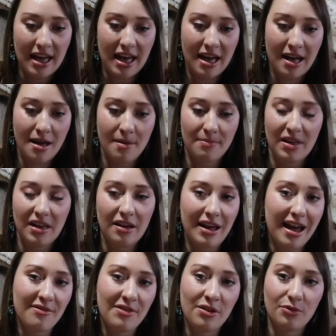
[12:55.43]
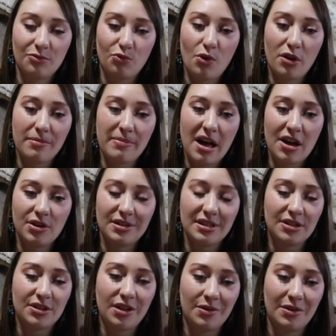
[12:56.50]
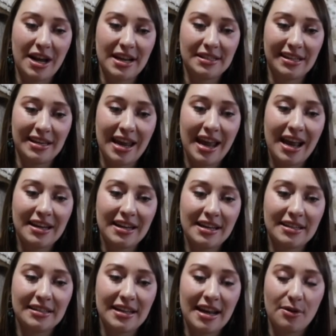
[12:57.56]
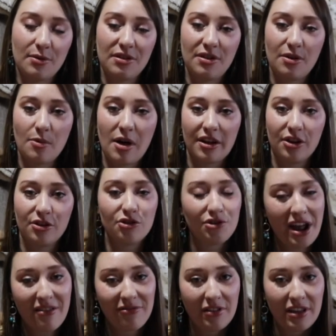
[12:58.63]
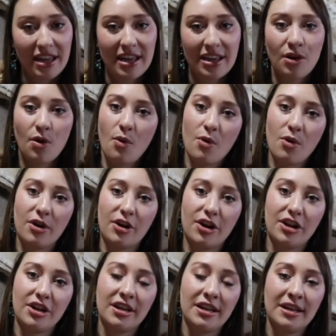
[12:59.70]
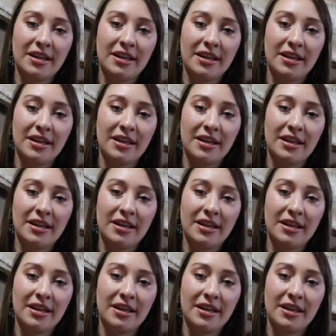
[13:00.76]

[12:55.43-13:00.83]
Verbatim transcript: Um, having roller bottles is so nice and handy to take with you while you're traveling or